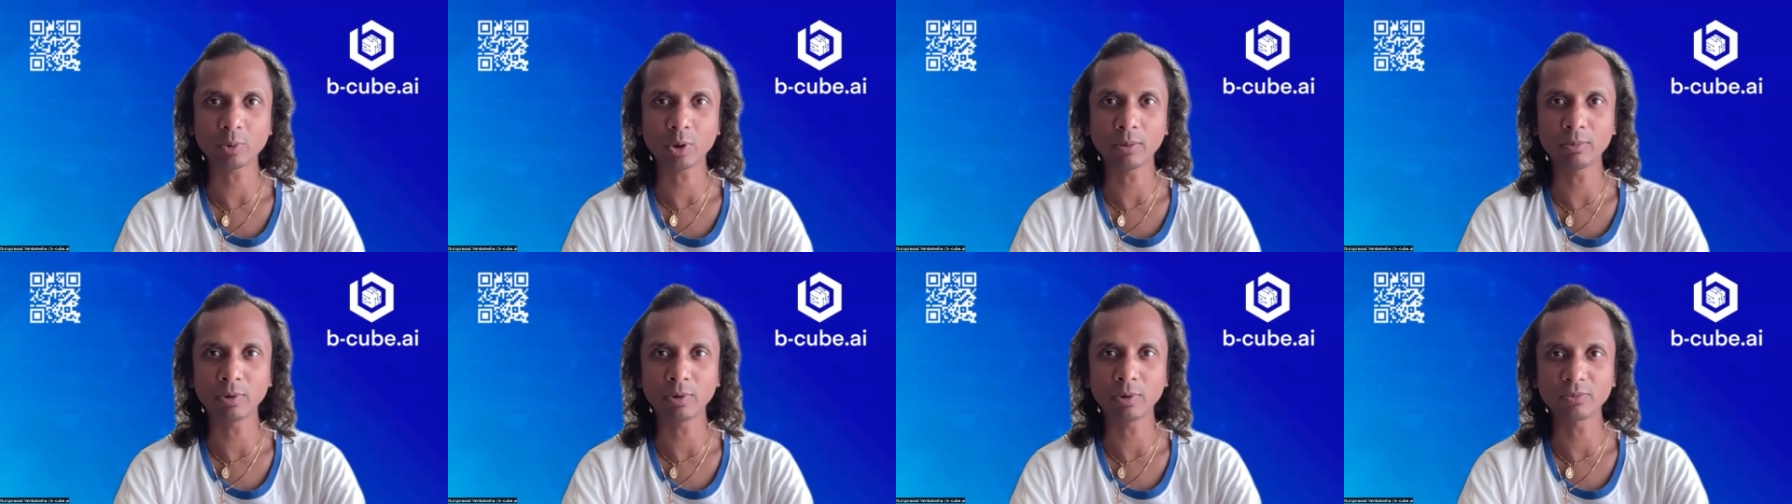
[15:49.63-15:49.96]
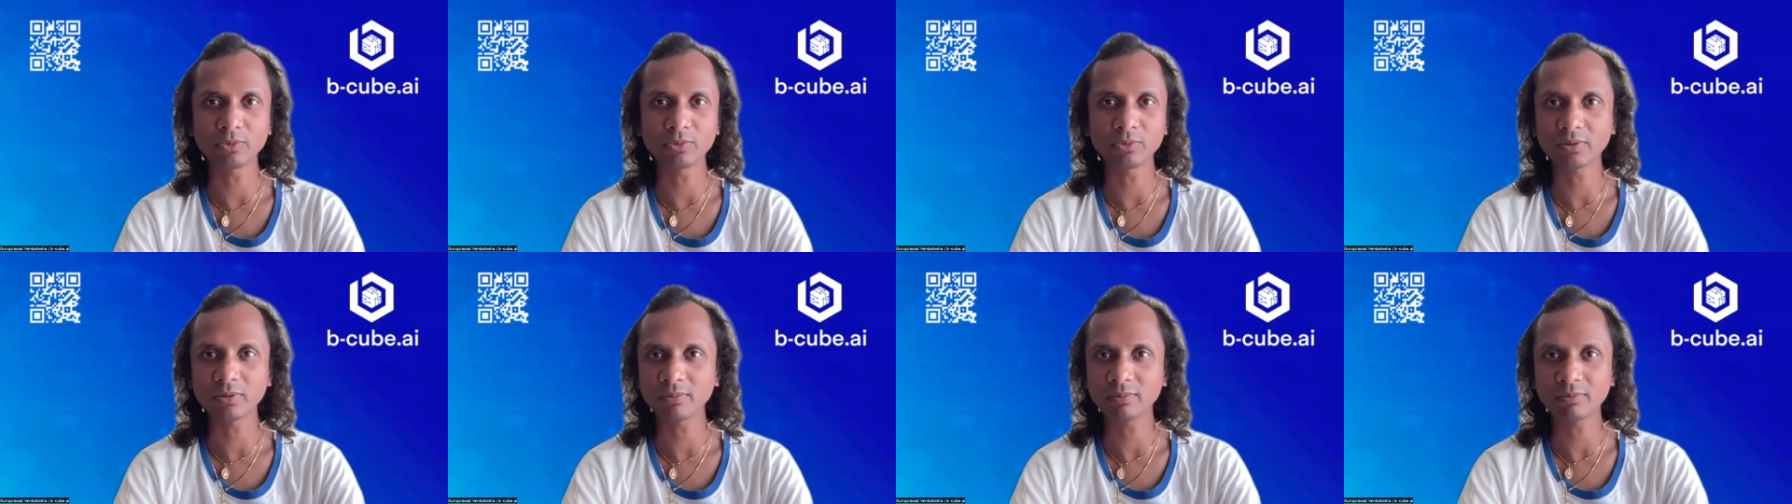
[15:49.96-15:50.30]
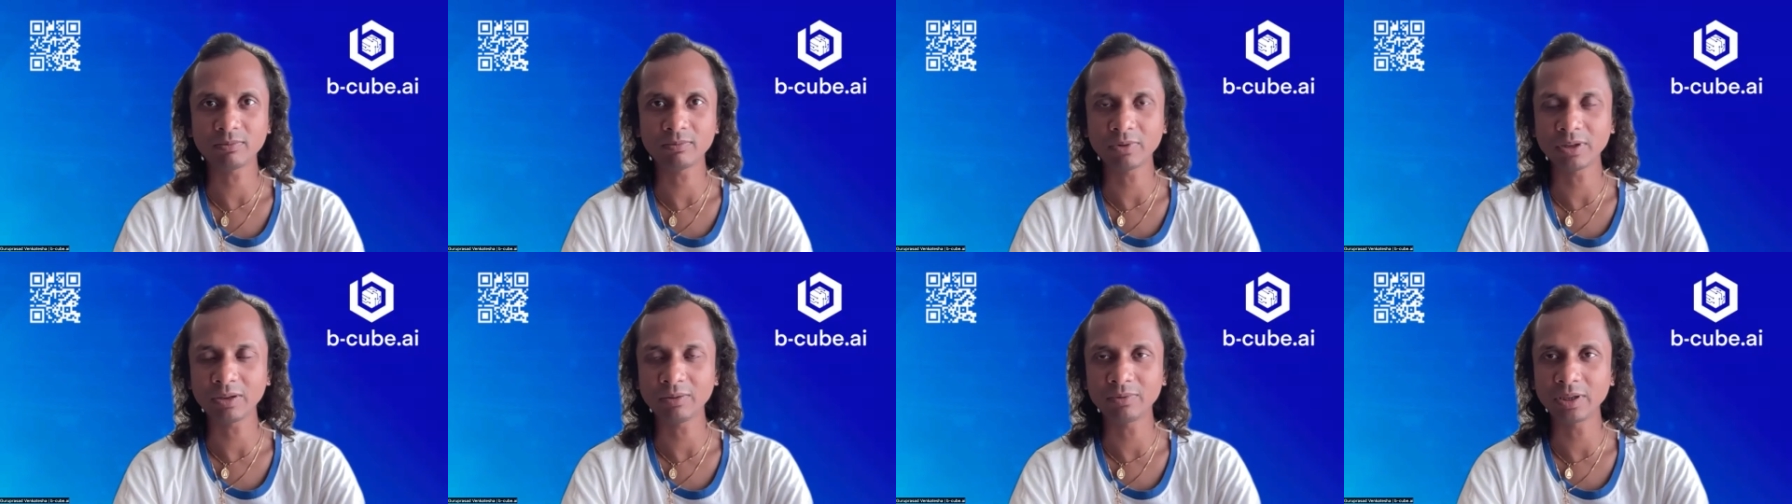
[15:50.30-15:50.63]
problems
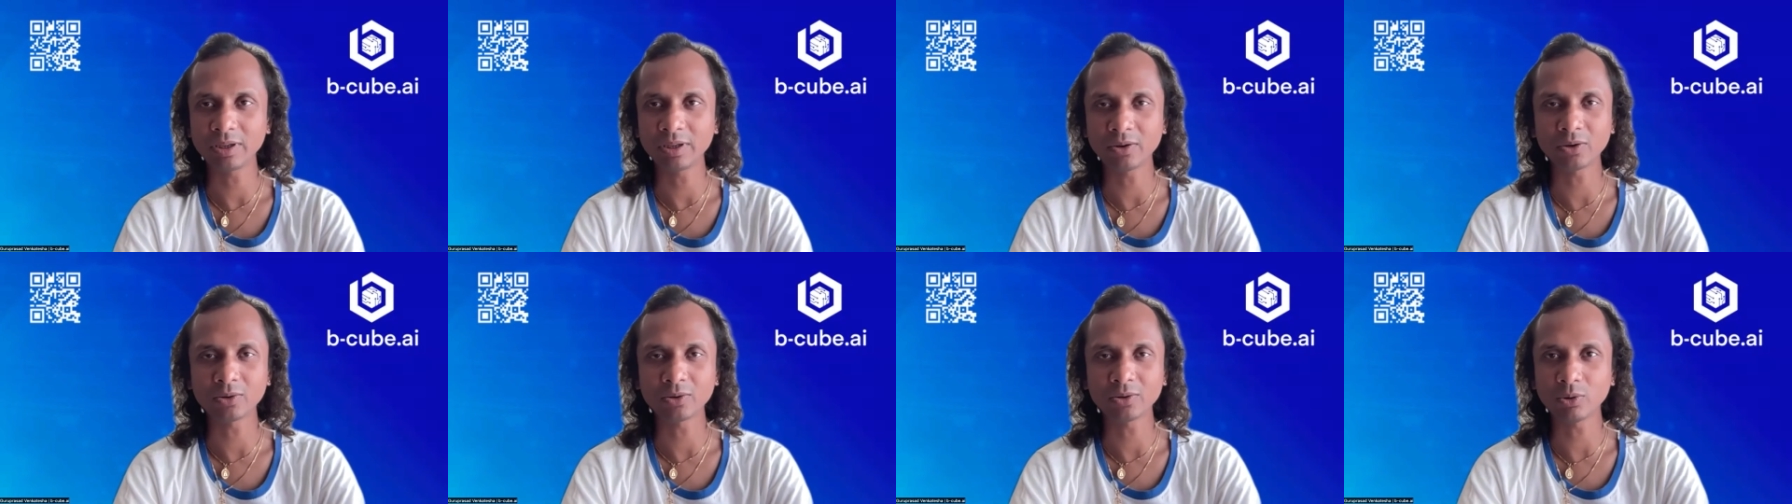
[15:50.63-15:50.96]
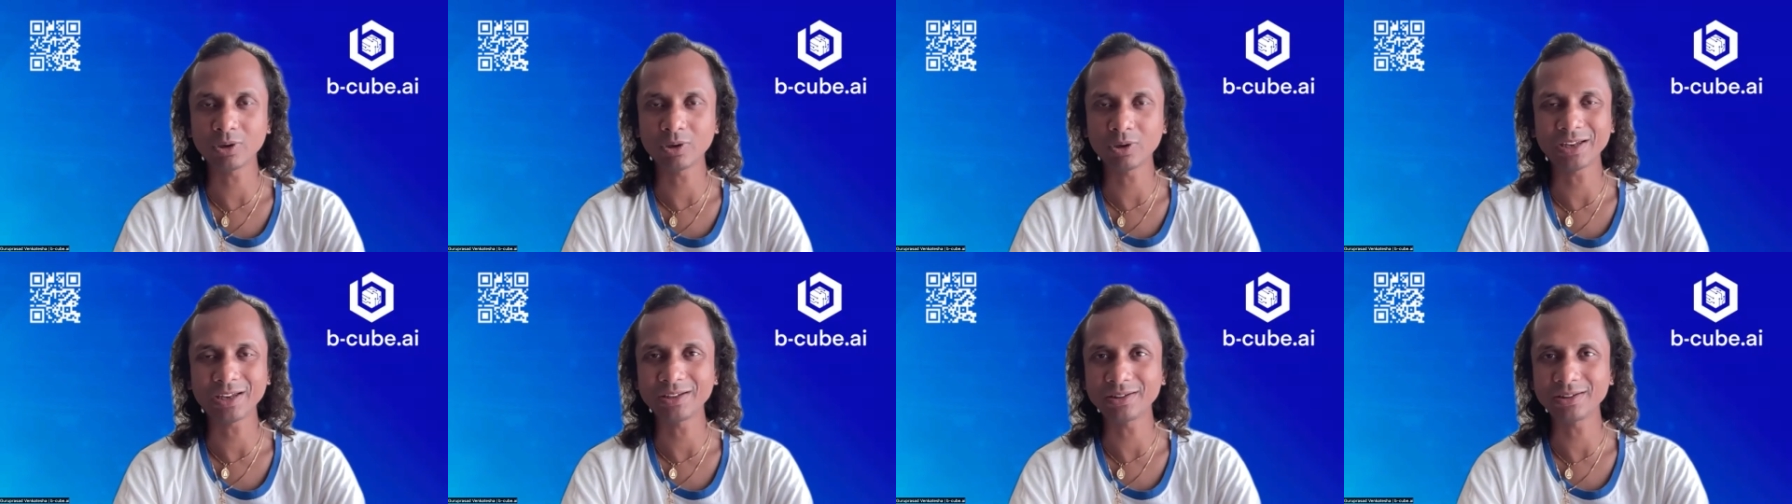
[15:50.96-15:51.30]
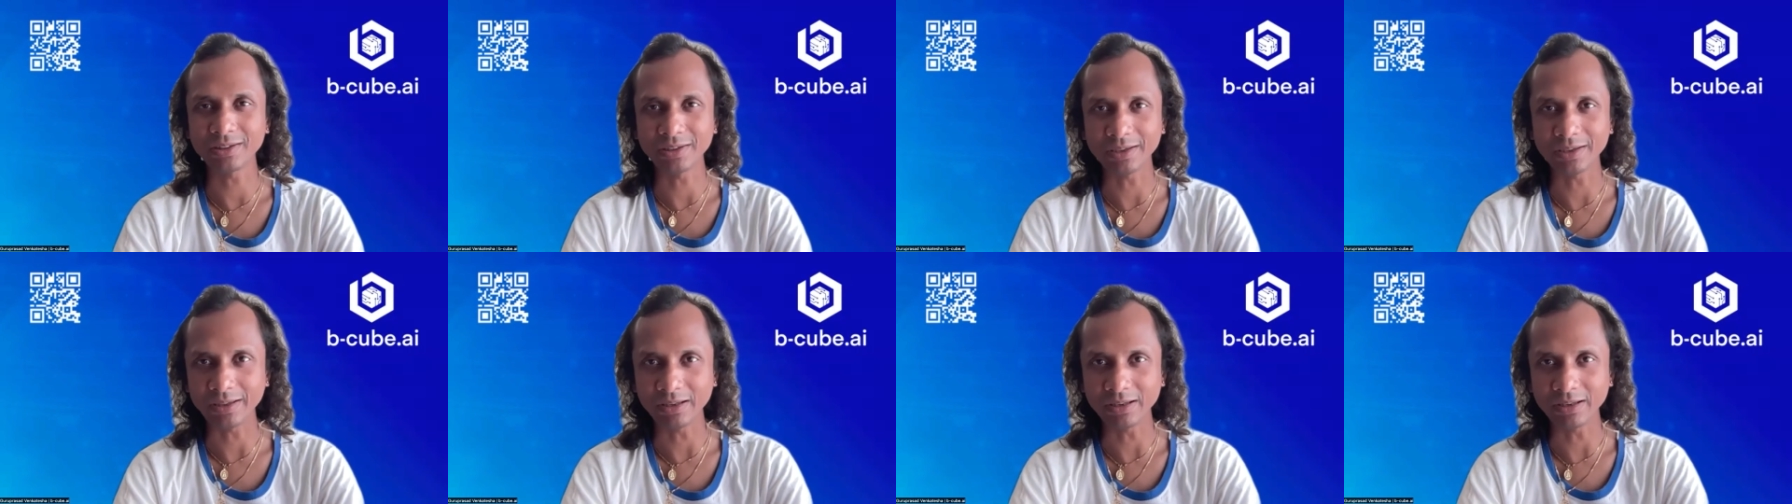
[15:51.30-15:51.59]
we we are not doing anything